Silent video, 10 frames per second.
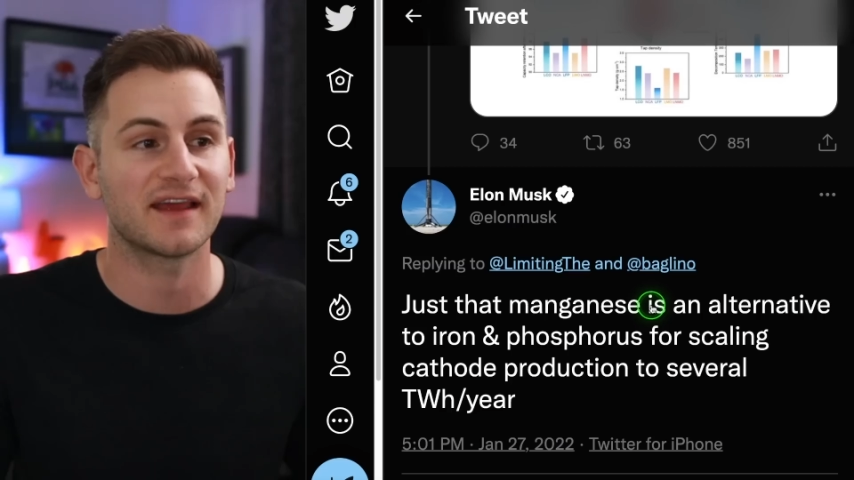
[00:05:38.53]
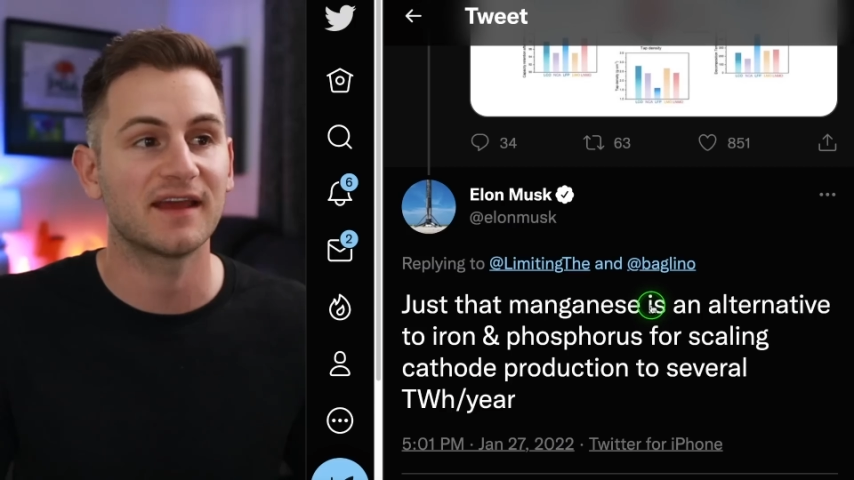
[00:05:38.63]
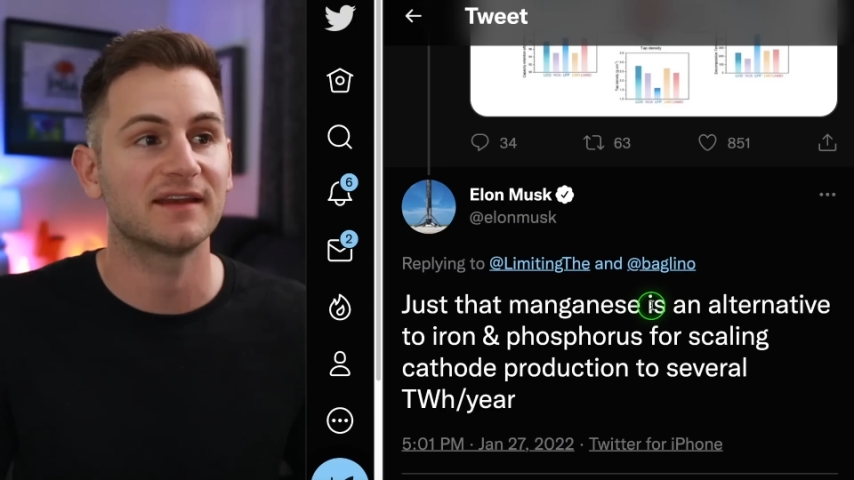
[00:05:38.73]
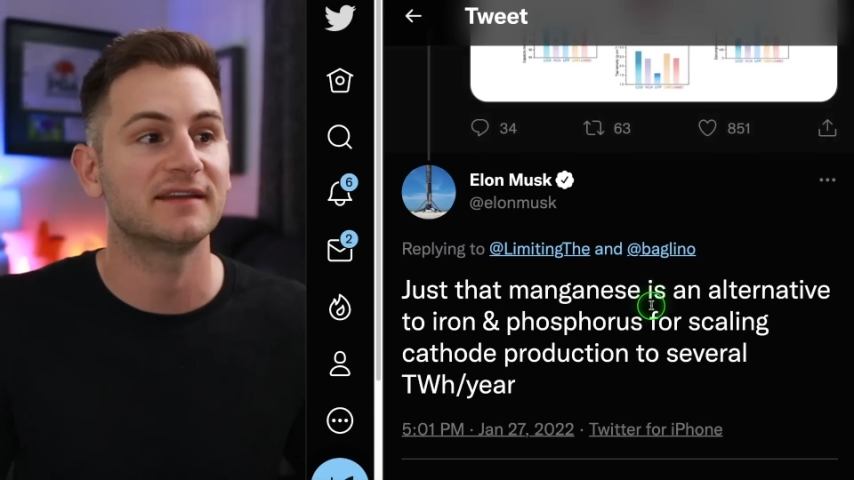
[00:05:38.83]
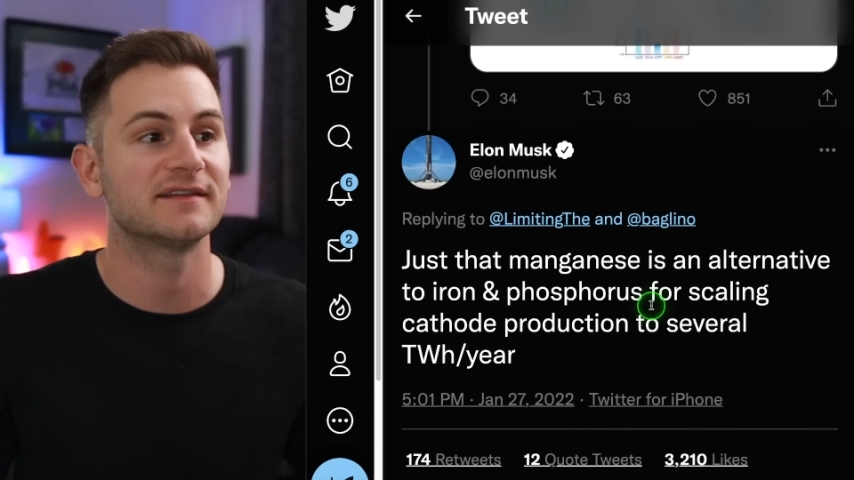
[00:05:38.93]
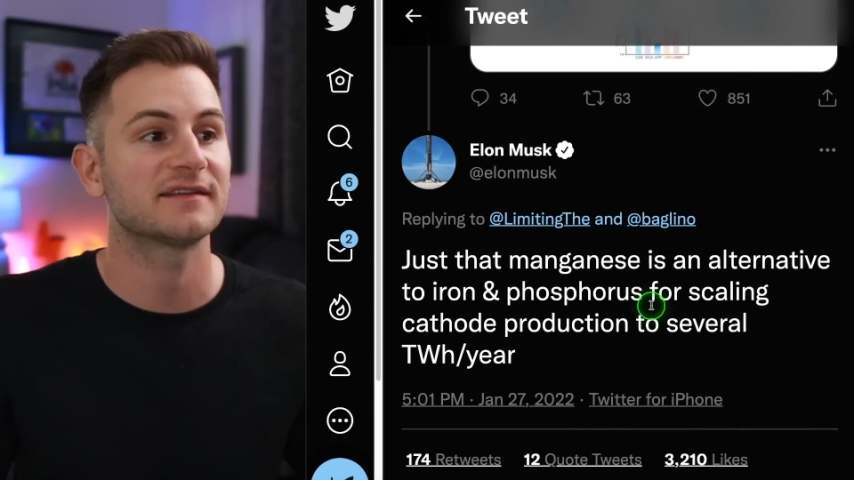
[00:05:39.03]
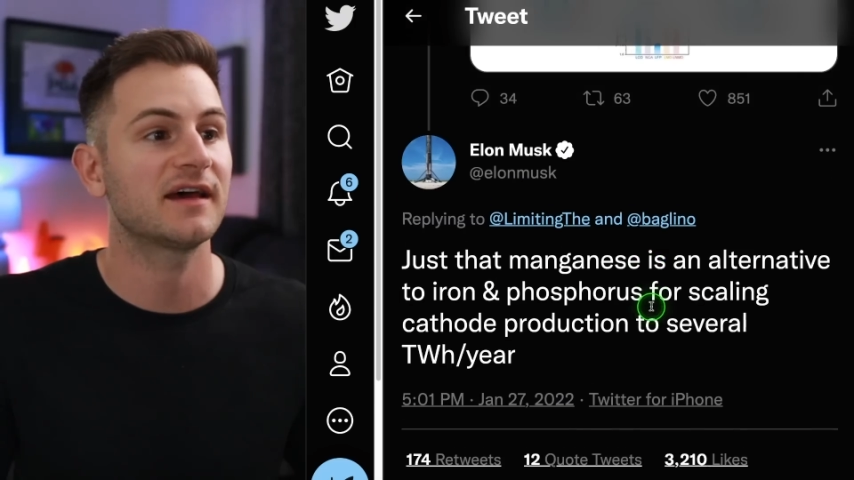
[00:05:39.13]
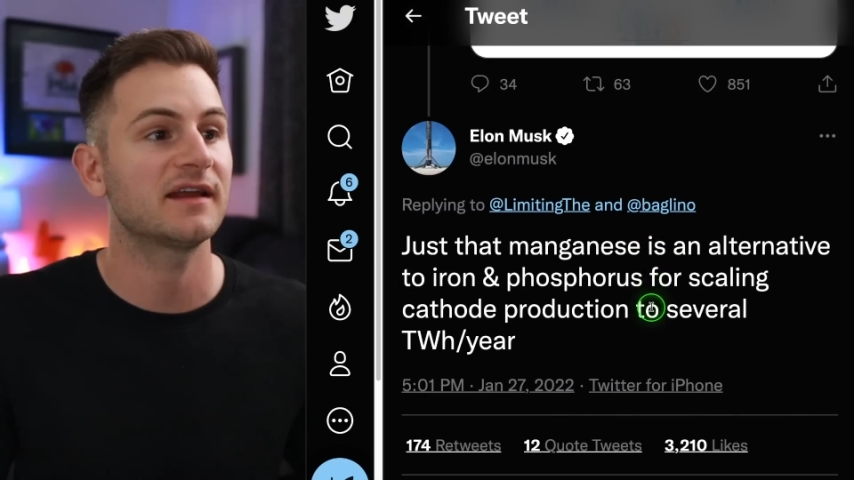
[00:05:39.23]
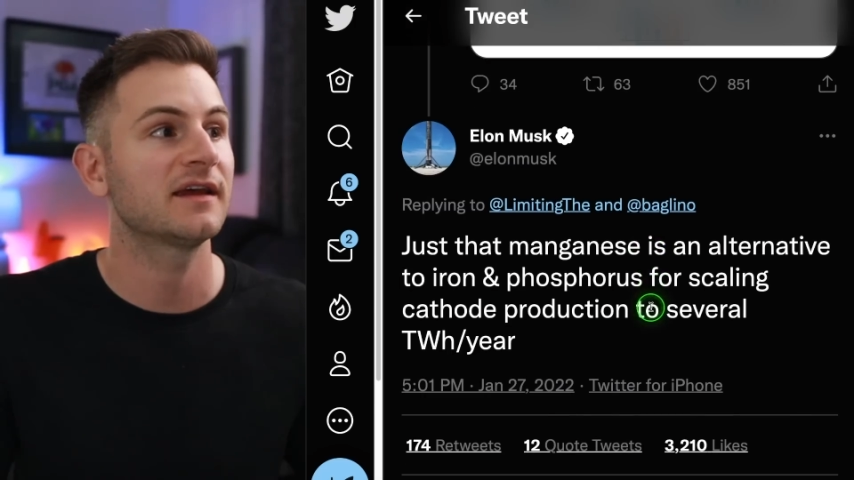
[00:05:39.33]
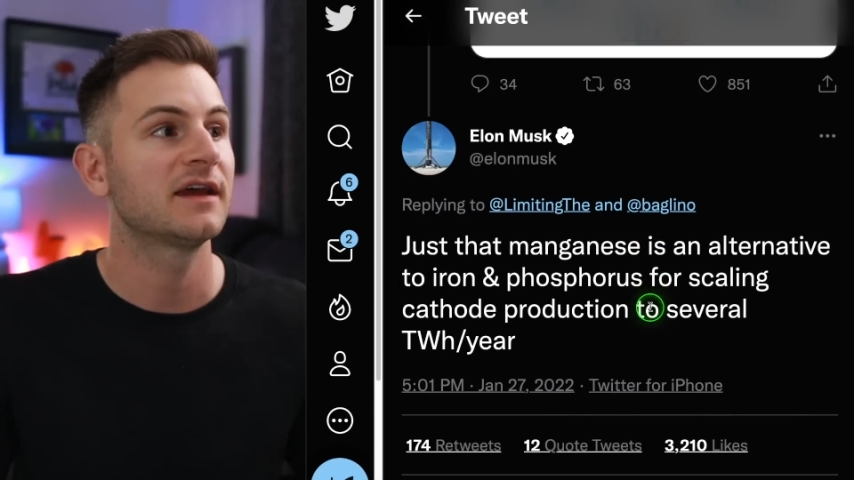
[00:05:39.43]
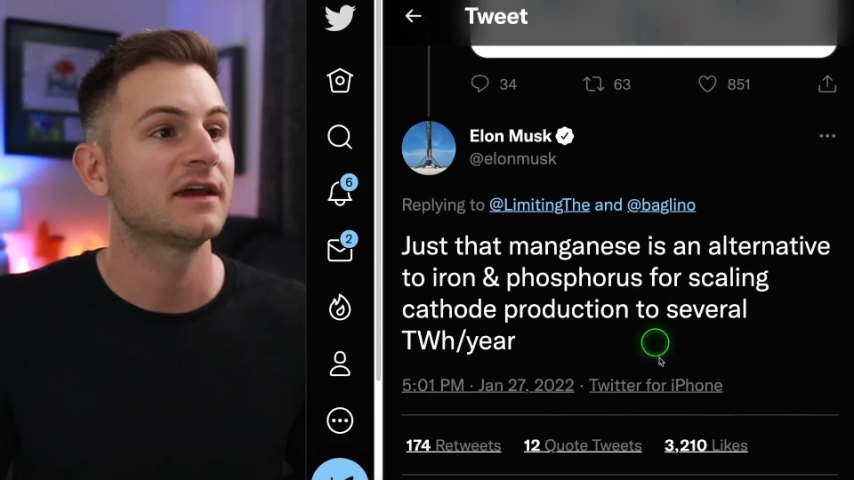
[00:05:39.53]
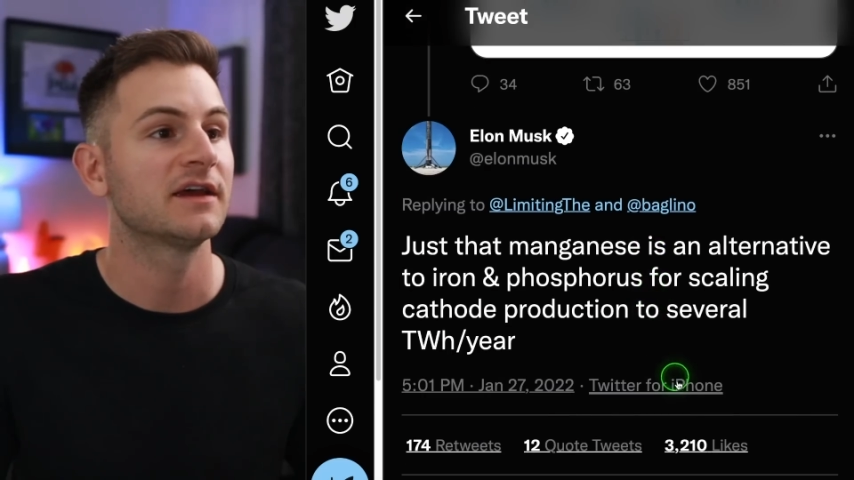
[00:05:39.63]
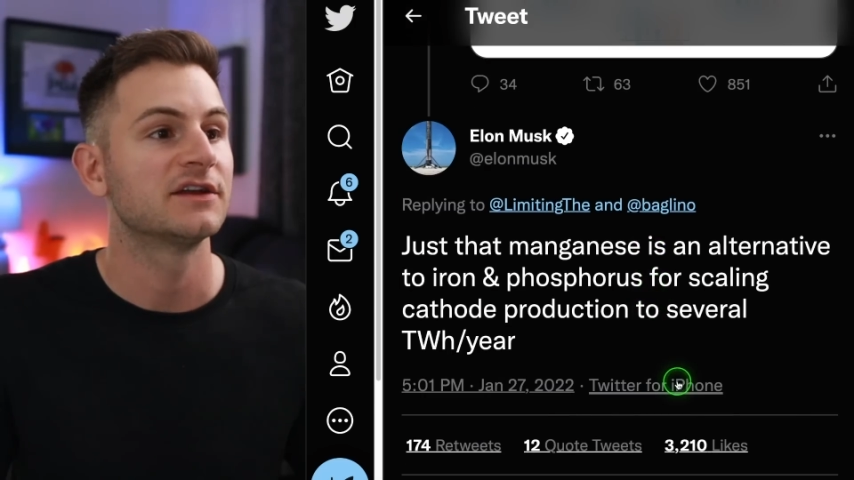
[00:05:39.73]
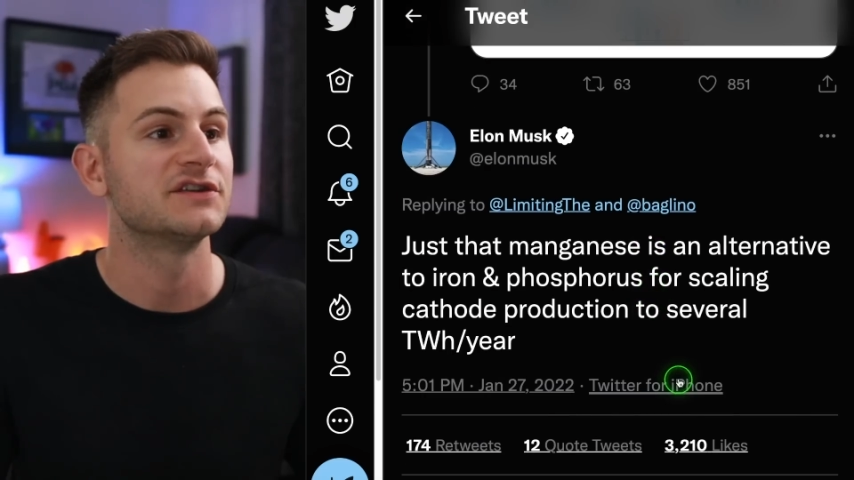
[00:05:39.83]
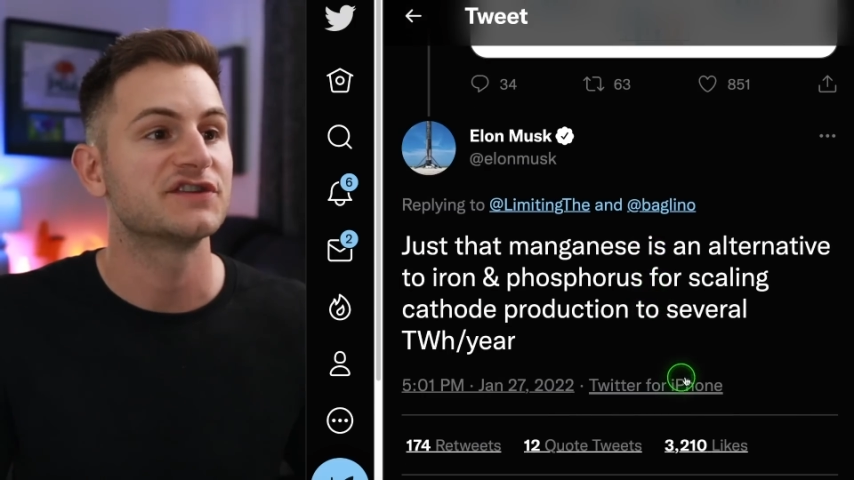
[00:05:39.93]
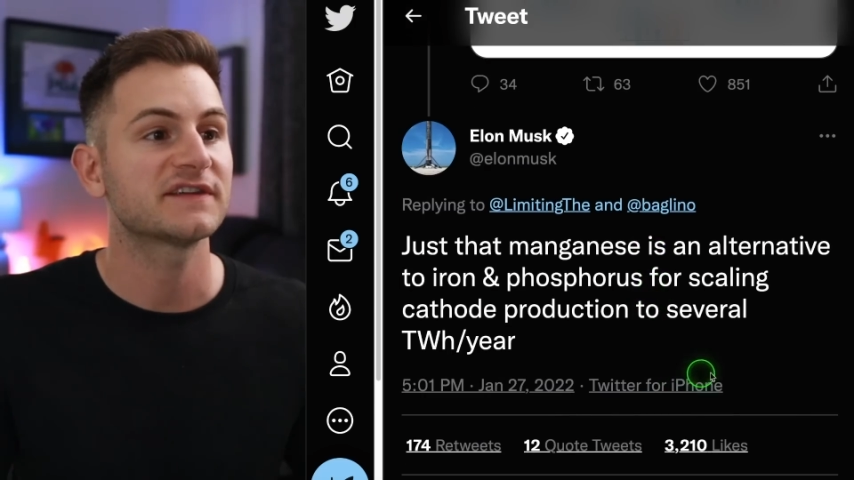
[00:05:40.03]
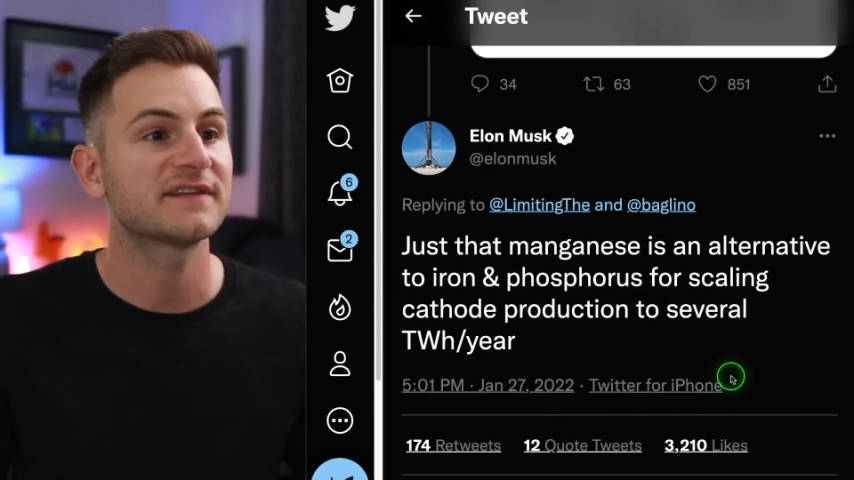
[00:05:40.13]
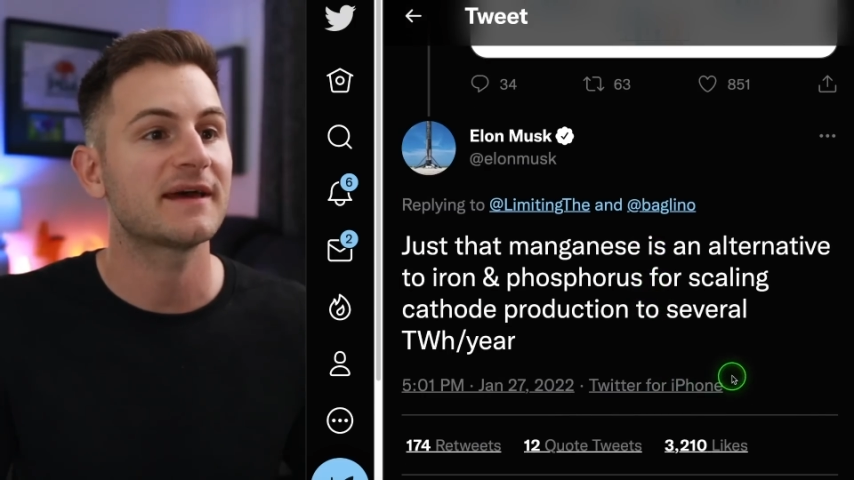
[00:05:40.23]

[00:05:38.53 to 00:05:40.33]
and he said, "Just